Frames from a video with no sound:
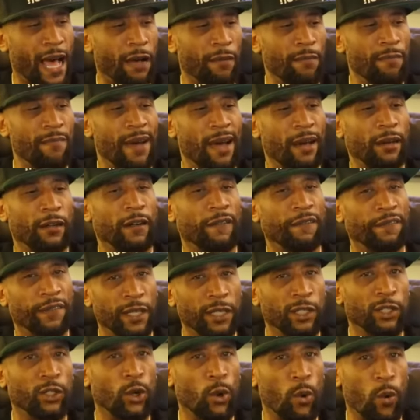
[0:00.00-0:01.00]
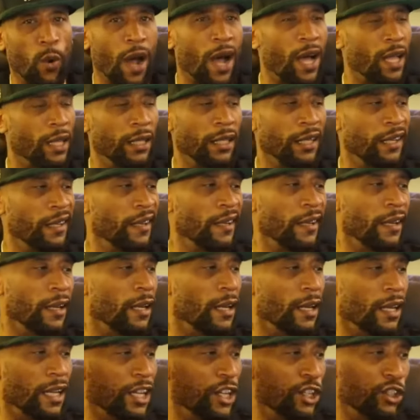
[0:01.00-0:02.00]
album out of this quality
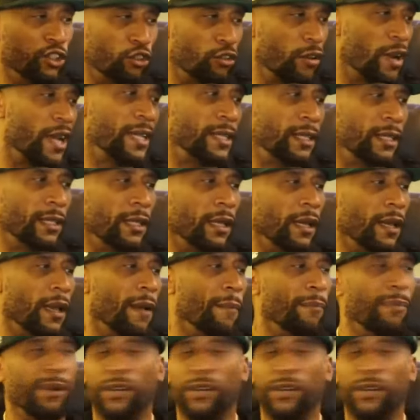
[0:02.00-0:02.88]
is crazy.